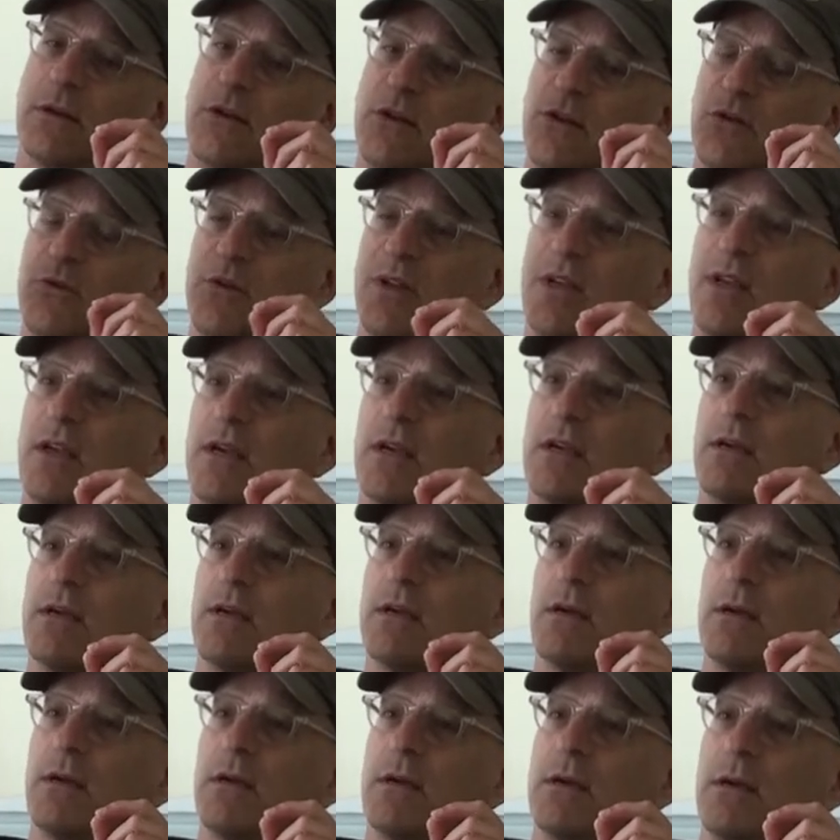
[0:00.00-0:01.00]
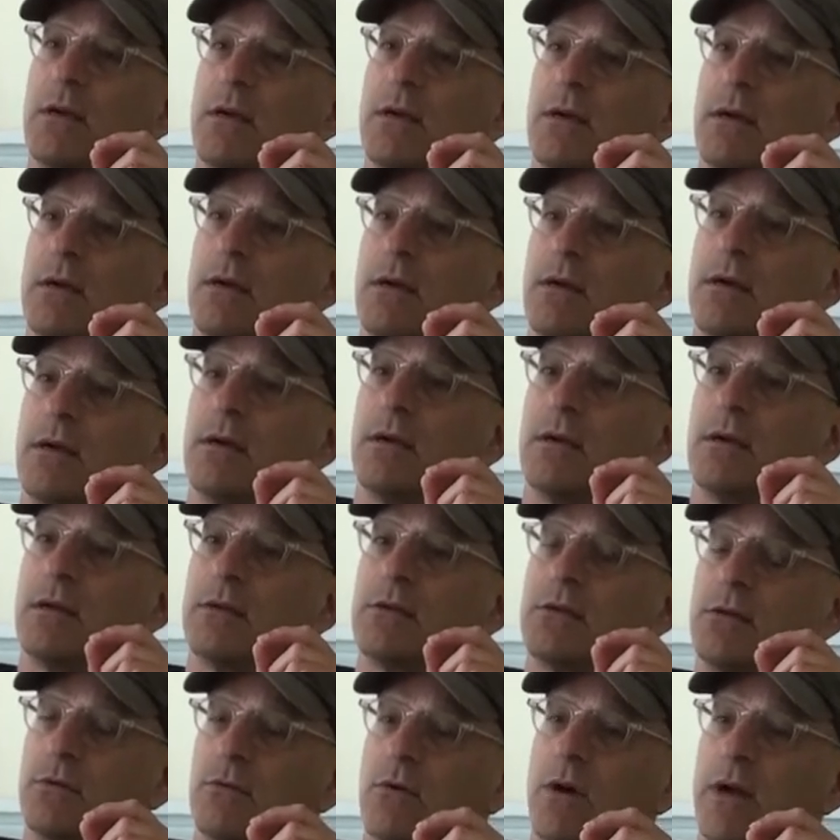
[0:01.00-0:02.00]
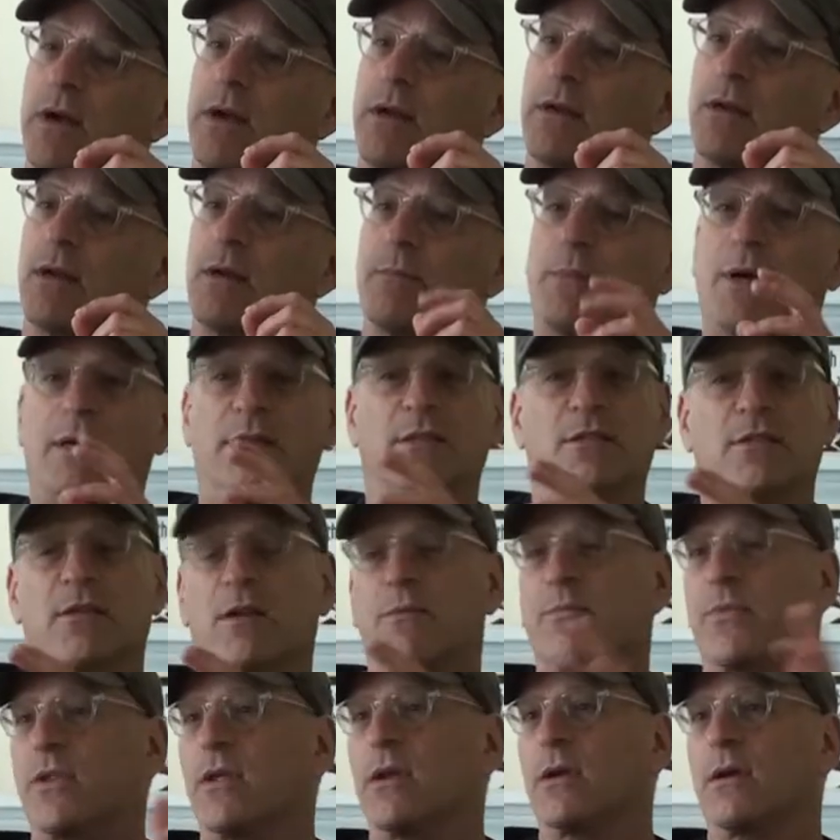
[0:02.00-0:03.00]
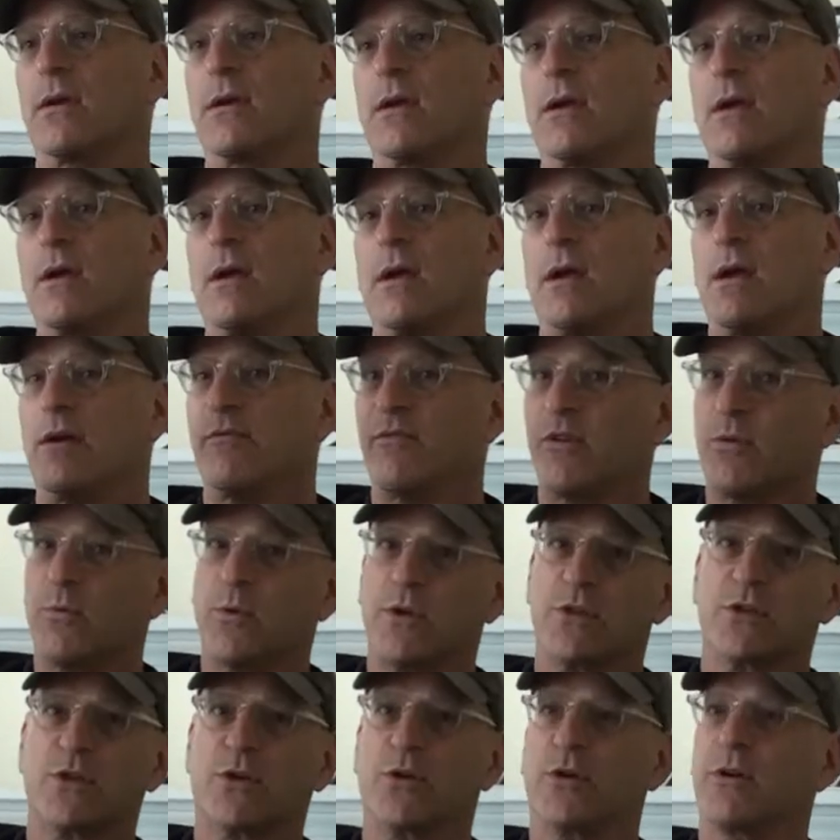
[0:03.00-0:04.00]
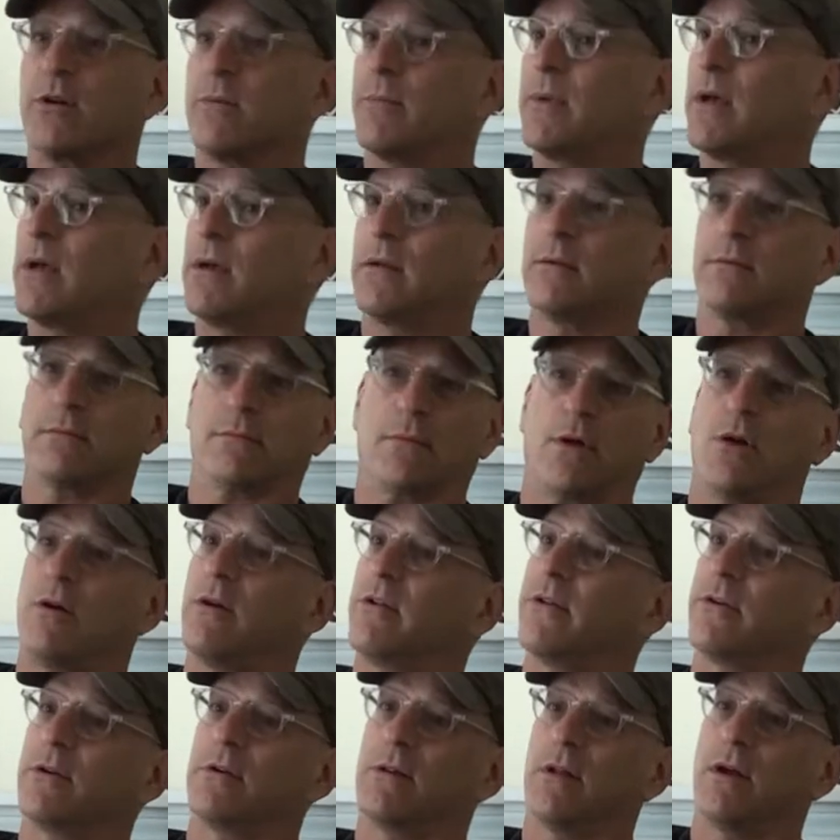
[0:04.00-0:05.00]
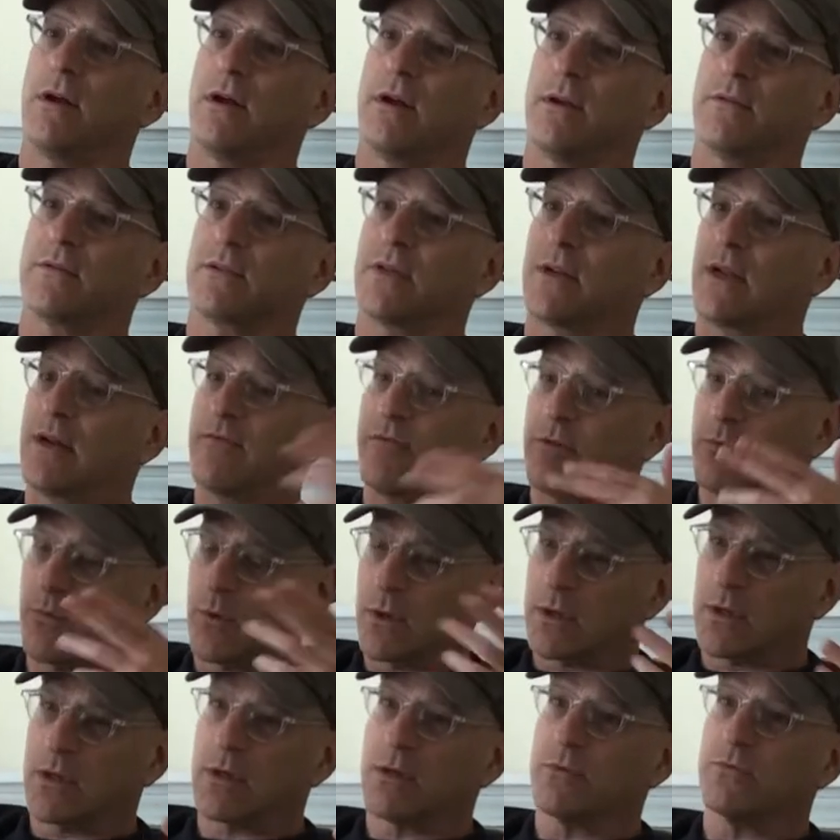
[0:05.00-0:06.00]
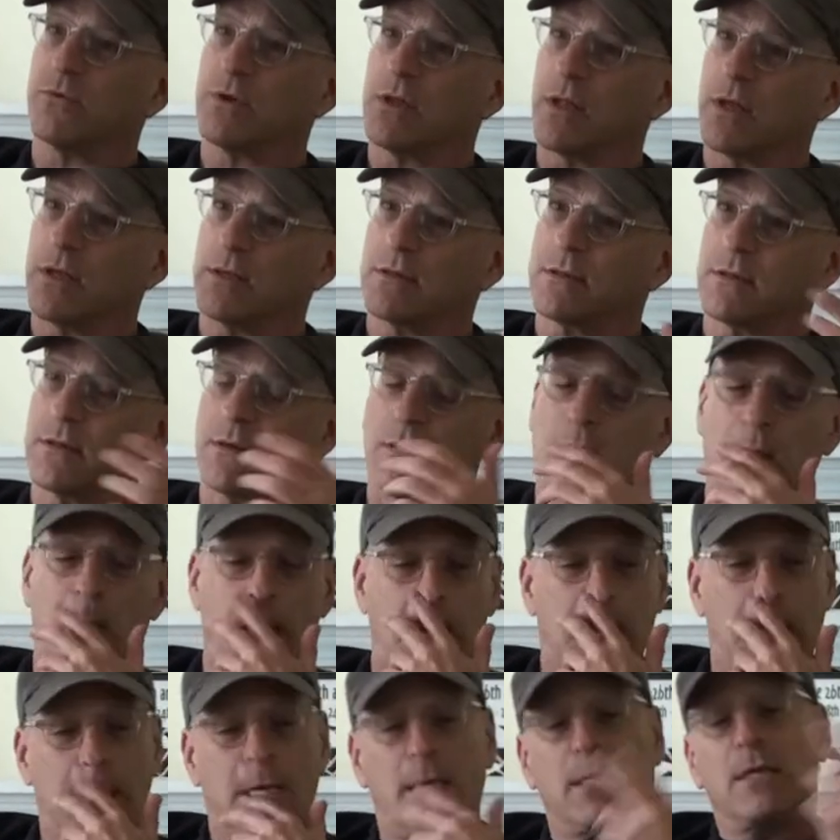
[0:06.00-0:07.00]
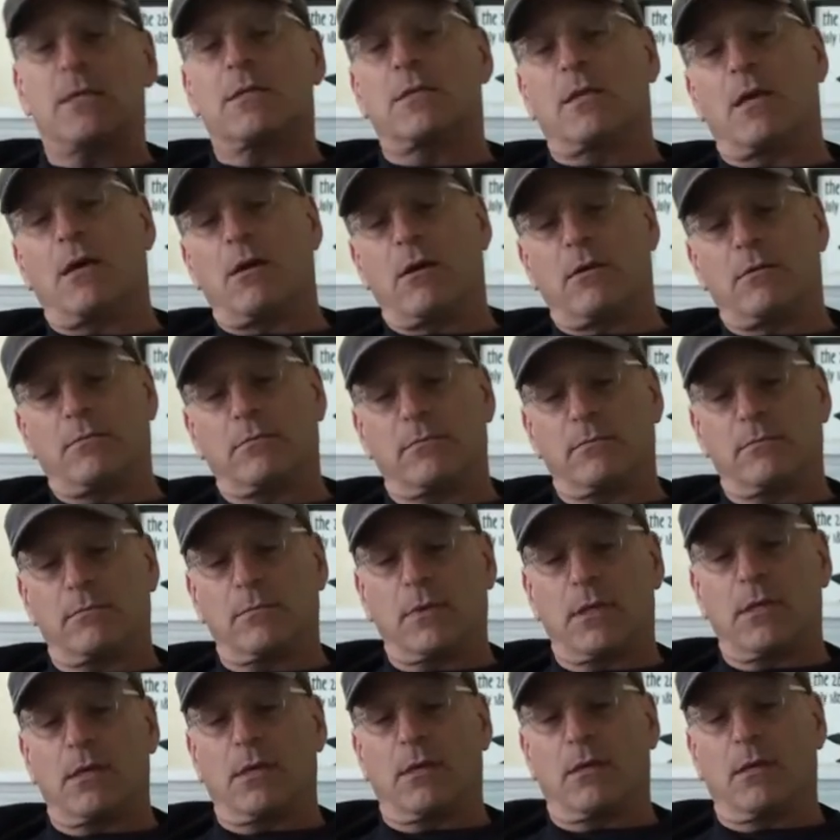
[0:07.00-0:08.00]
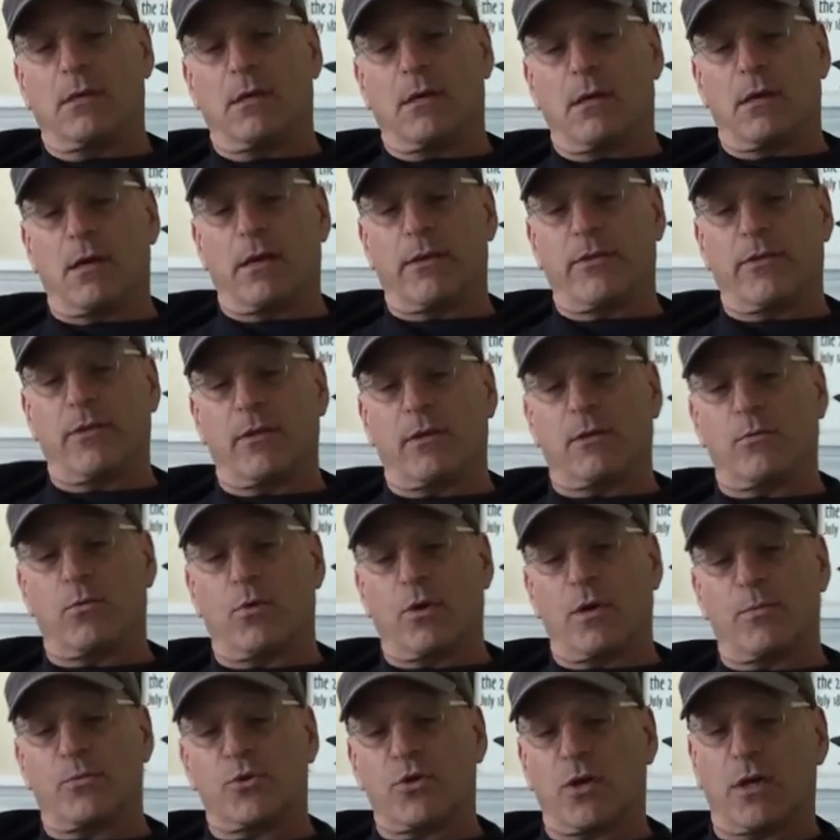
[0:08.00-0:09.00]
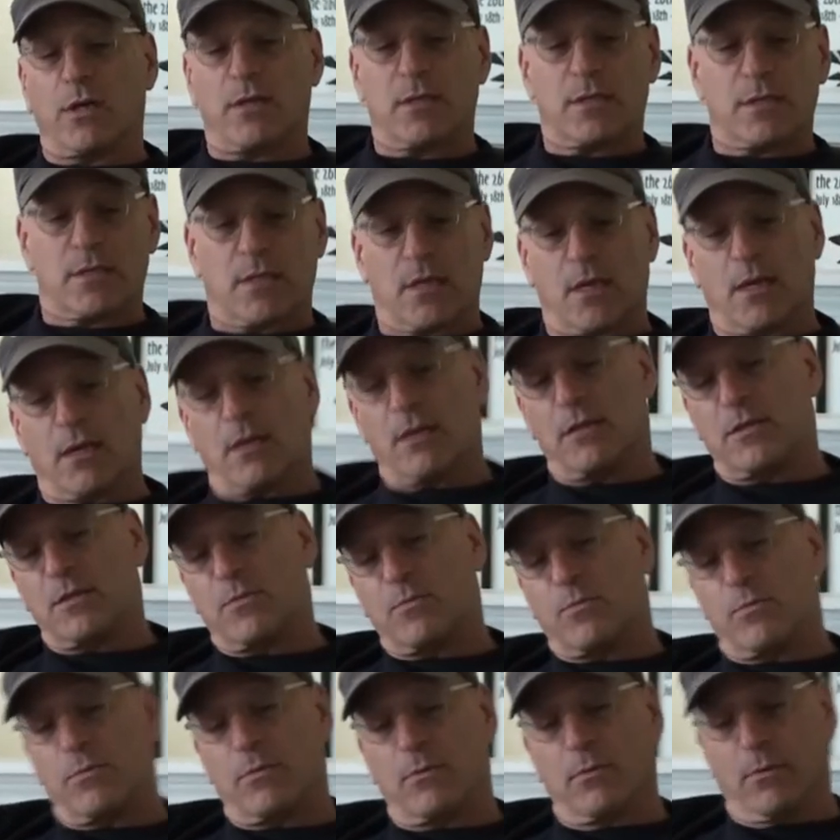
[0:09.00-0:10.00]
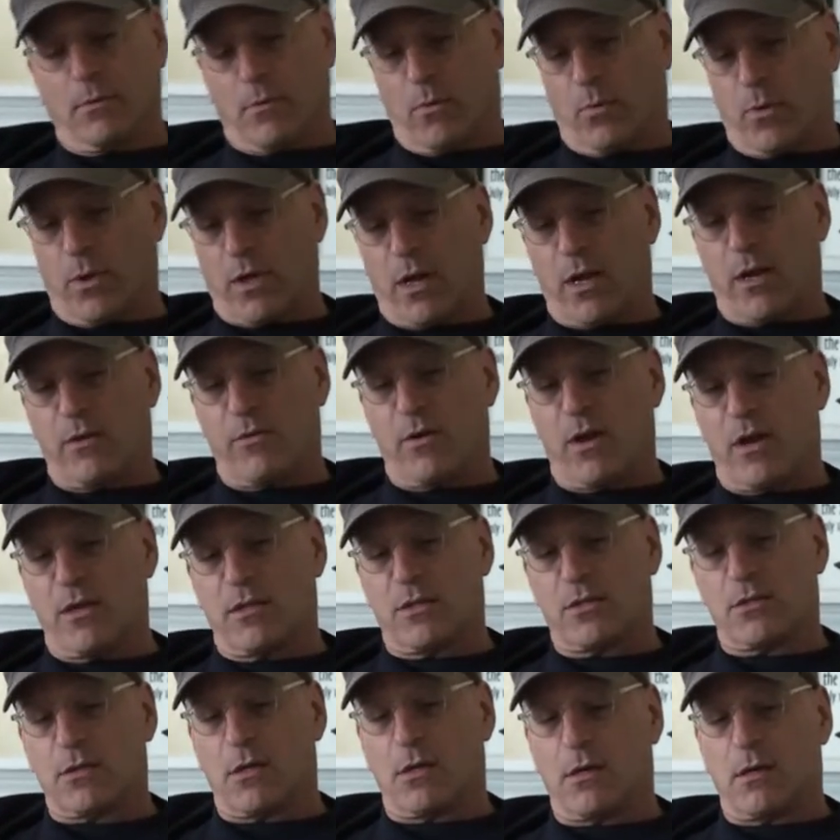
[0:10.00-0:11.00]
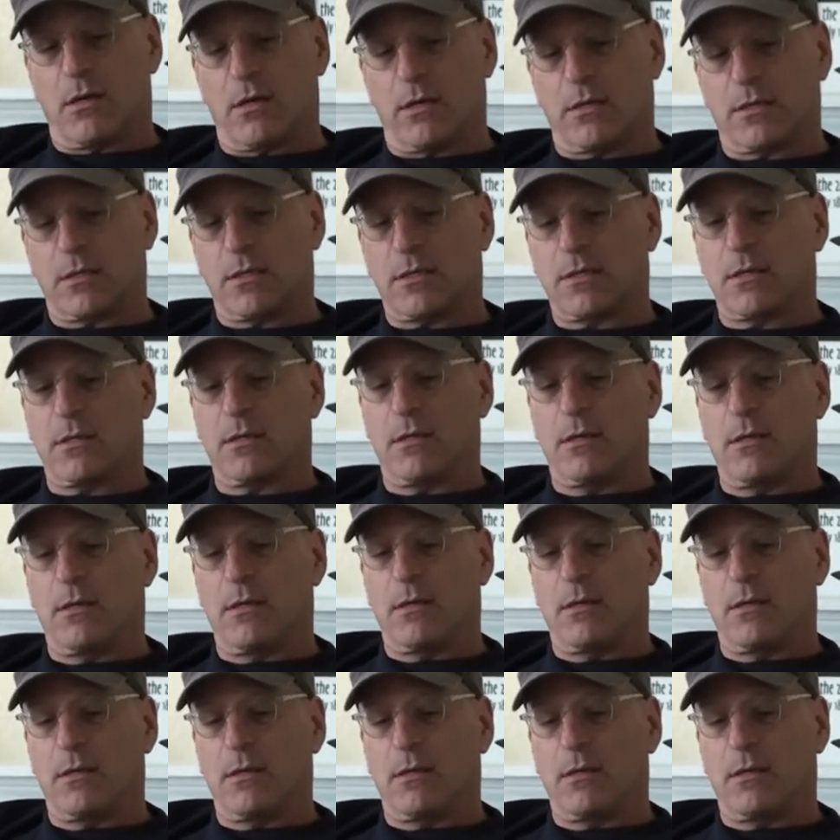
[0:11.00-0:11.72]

unique to write about, something everyone's heard about all their lives and everyone can relate to. So, I think what I'm trying to say is when I write songs,